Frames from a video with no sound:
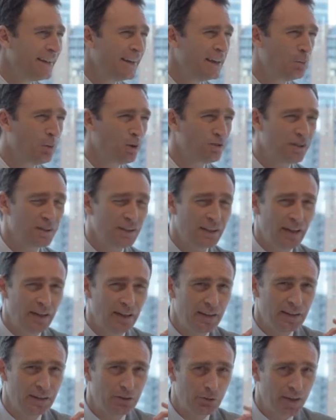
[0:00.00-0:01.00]
He wasn't
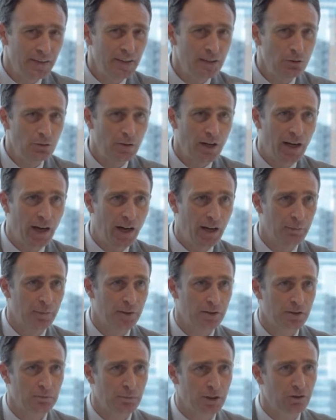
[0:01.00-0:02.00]
ready to die
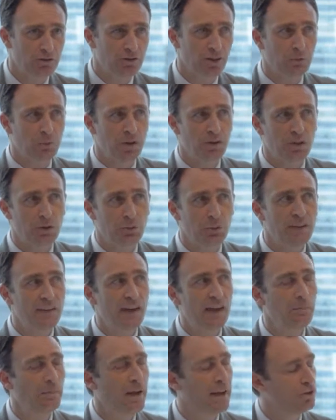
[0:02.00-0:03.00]
because there were 3
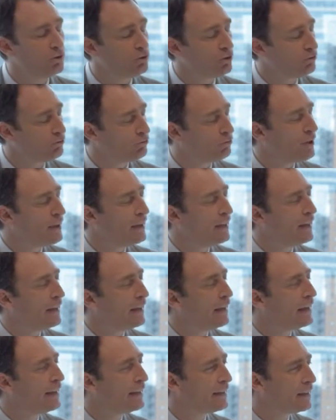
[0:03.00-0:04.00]
dimensions
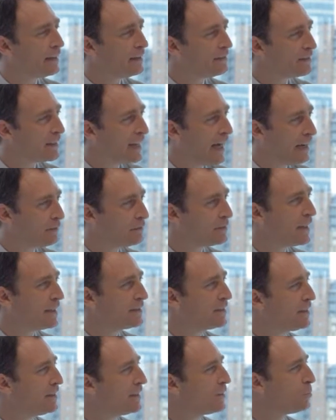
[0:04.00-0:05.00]
in his life
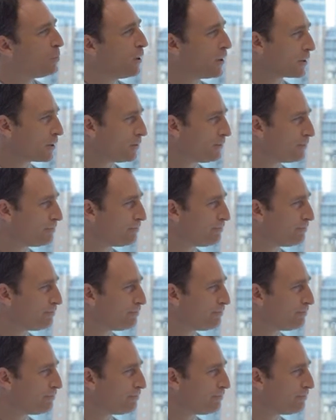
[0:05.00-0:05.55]
that didn't work.